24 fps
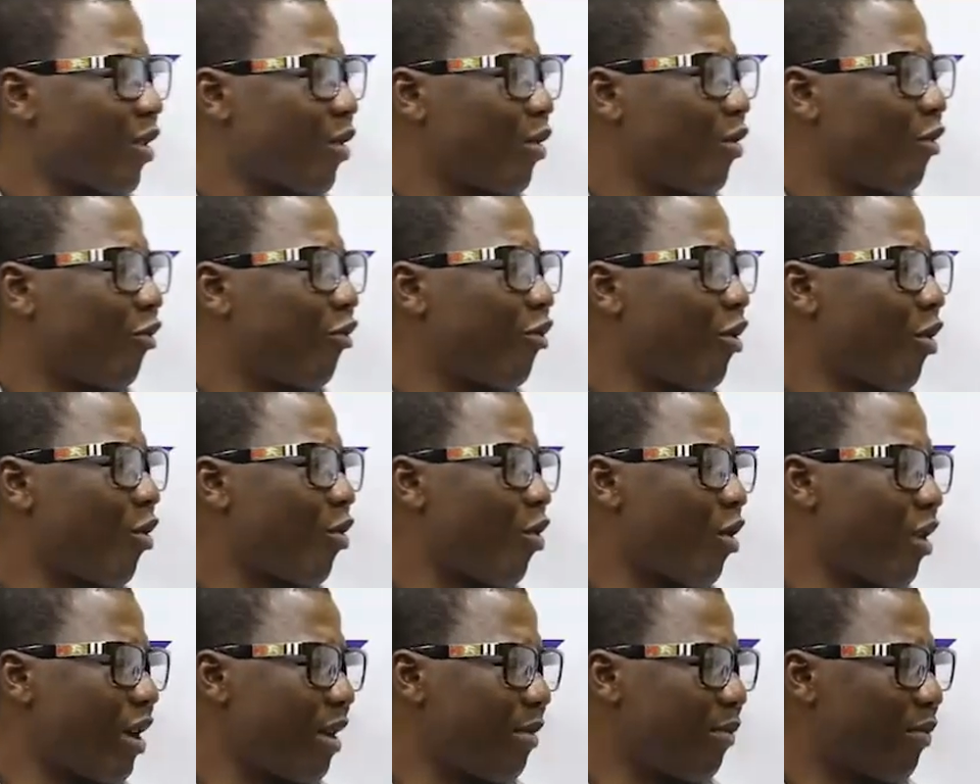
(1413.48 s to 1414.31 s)
Kofo
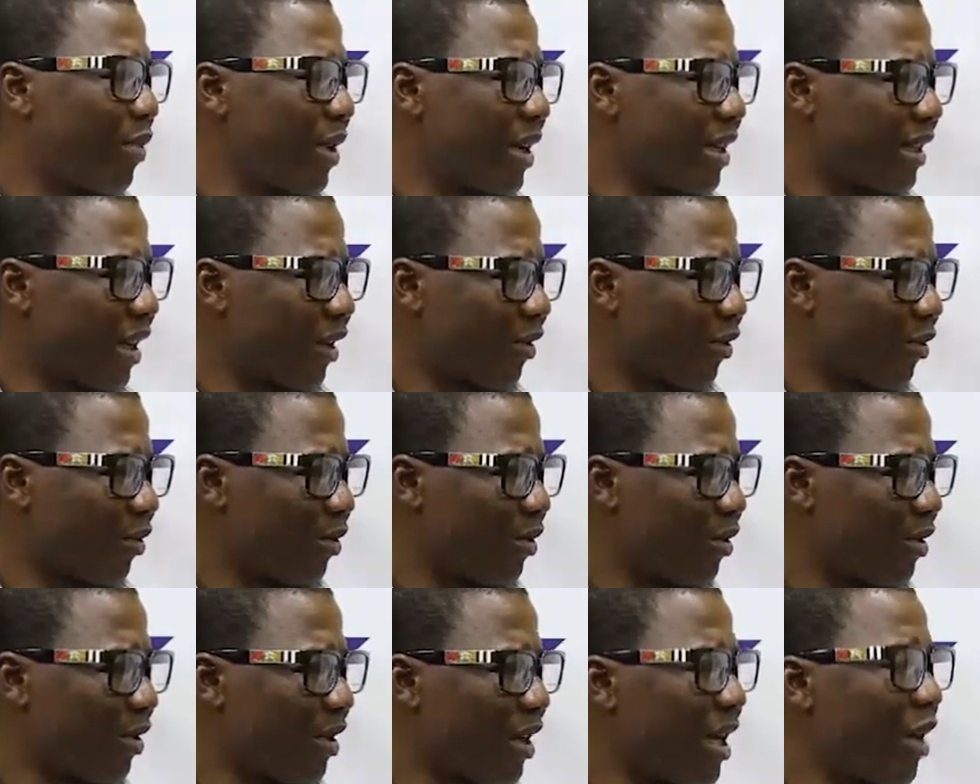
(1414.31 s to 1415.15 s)
Kwan and Prince also.
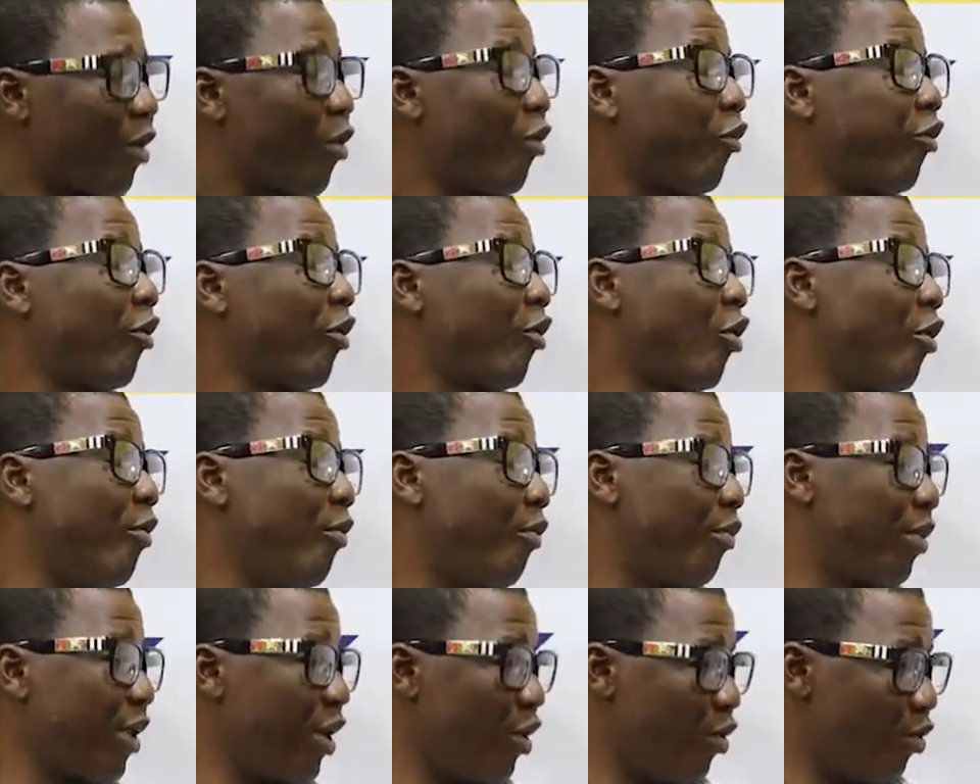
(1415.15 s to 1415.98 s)
Kofo
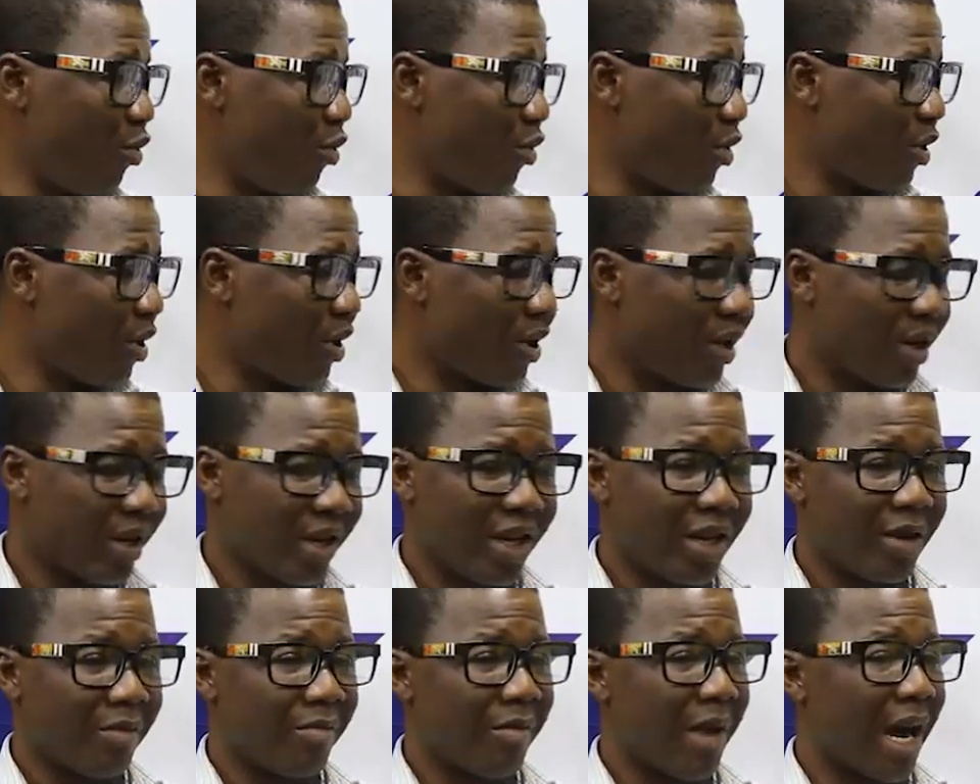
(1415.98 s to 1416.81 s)
complain.
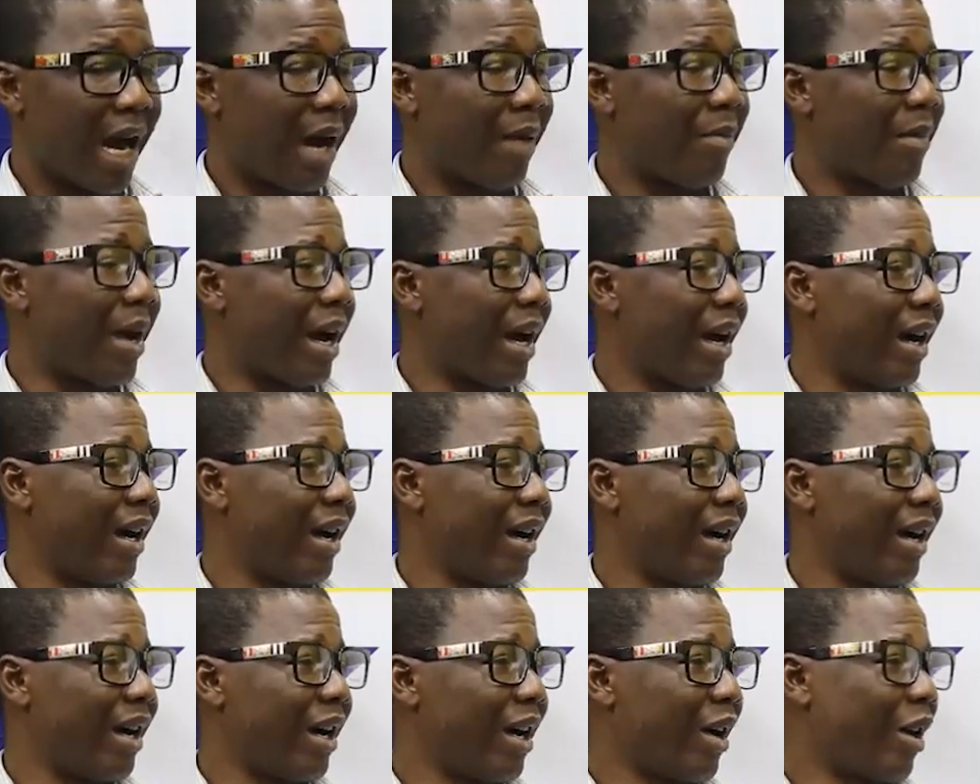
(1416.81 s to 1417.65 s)
Mama,
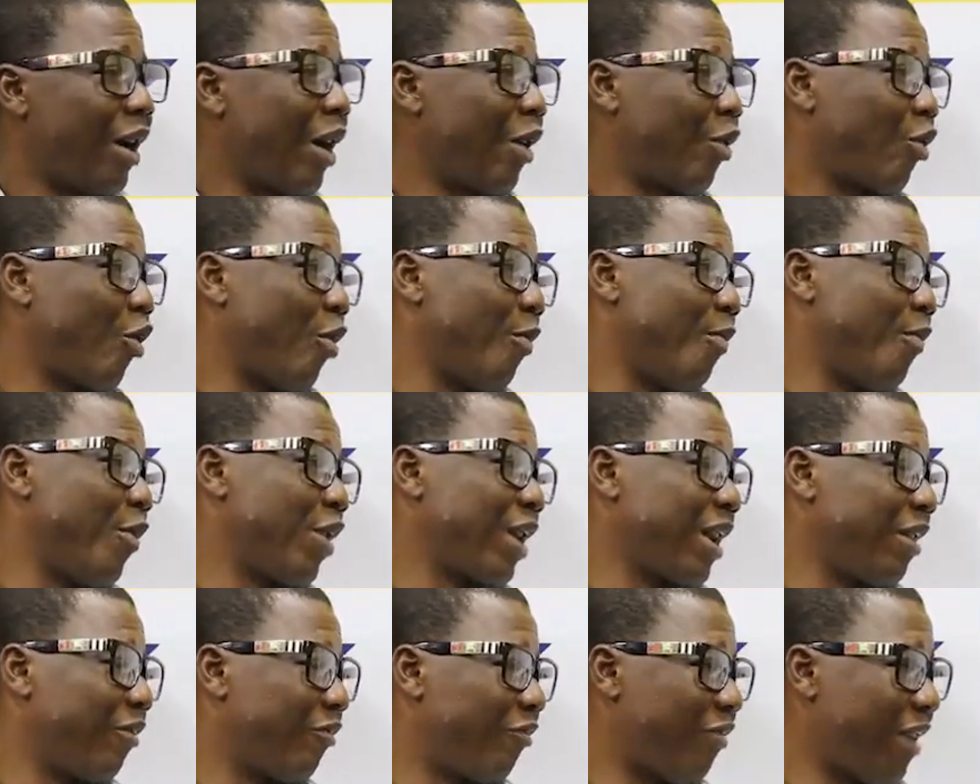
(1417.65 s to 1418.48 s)
I more
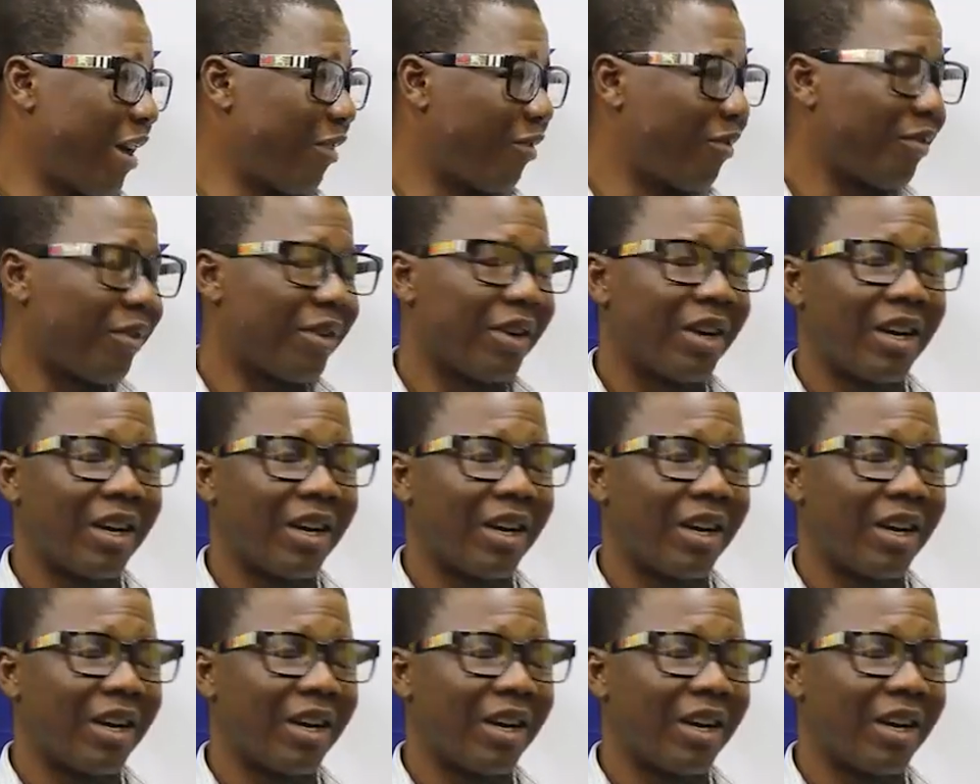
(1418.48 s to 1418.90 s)
than 5.